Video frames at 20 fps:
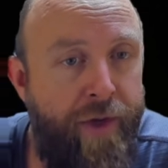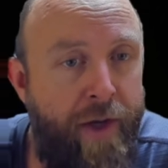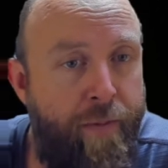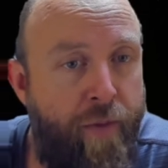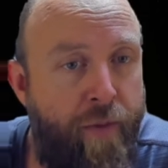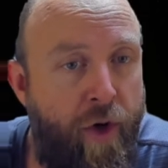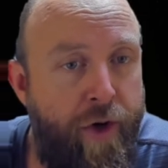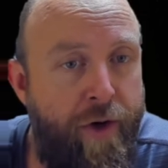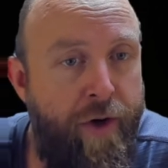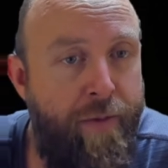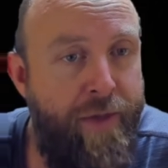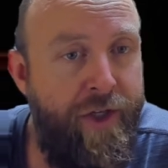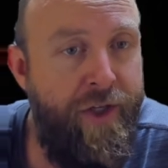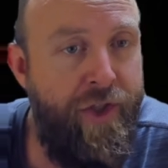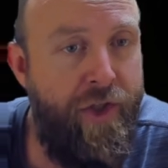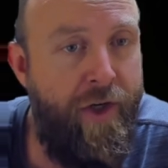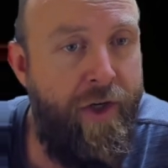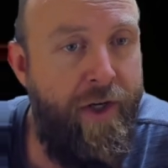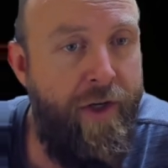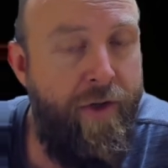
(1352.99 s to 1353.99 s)
that murder
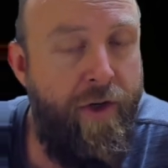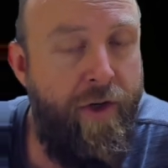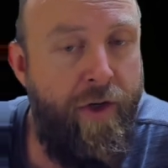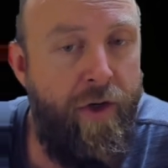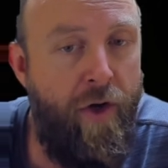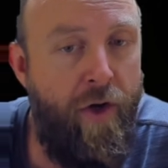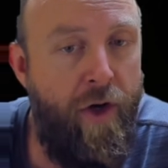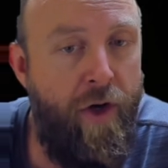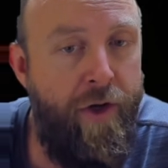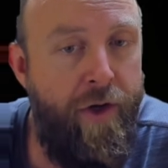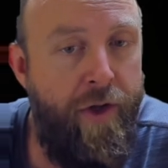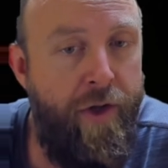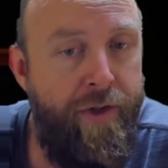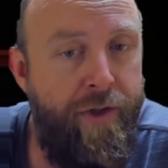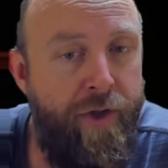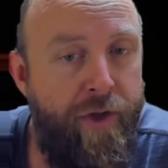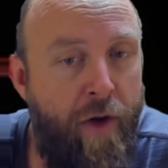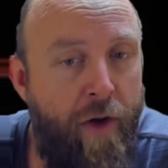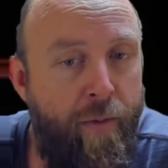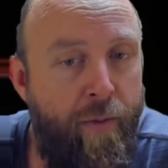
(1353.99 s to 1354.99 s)
mystery that occurred on the
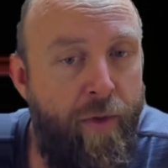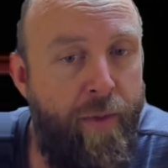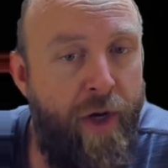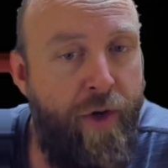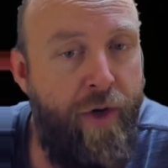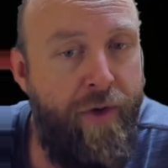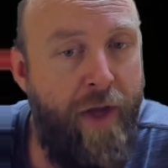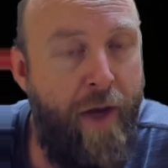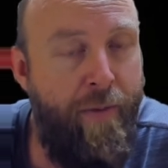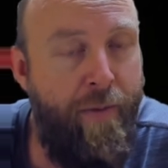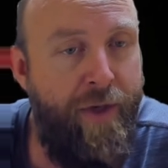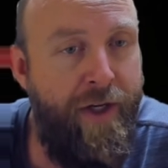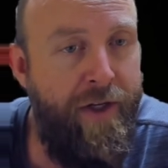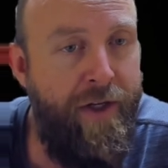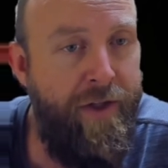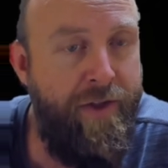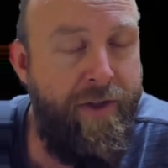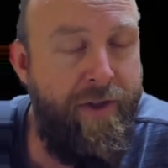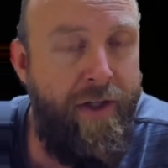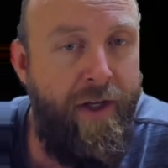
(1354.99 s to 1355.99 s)
top of Mount
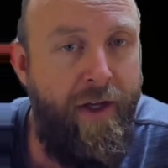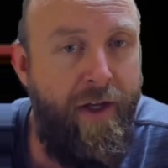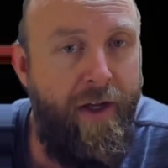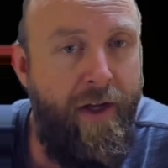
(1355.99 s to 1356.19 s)
Cheminis